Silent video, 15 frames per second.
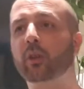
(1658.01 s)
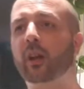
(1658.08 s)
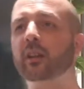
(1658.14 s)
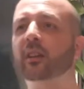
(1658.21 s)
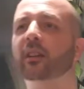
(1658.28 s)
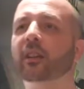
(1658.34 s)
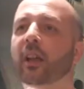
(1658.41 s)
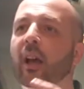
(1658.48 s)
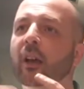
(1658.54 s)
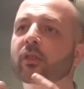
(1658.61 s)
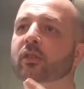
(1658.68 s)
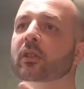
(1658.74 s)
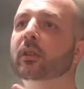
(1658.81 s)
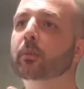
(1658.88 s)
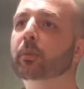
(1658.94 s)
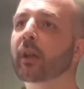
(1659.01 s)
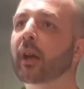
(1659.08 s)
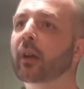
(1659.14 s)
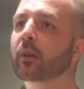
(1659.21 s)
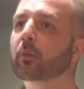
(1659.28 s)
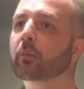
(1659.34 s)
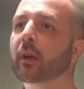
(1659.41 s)
I didn't actually
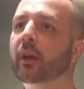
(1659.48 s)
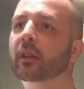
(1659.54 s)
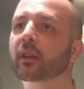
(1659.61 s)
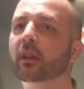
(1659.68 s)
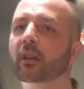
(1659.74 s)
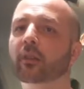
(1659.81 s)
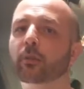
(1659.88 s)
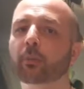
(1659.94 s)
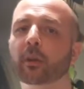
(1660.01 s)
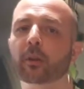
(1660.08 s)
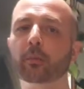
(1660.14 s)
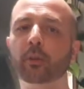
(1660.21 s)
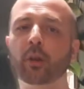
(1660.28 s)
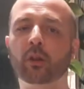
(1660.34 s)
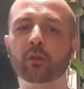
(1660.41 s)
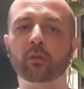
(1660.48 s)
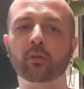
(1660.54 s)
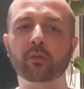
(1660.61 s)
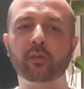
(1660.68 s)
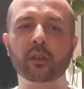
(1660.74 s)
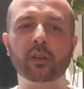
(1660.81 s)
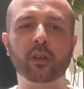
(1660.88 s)
plan on making as many plant
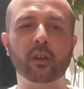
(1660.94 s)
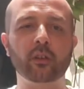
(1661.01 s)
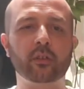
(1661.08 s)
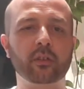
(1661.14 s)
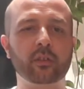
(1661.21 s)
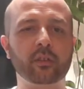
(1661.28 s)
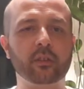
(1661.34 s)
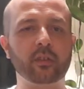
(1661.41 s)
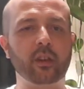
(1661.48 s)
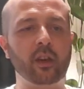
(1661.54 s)
haul videos as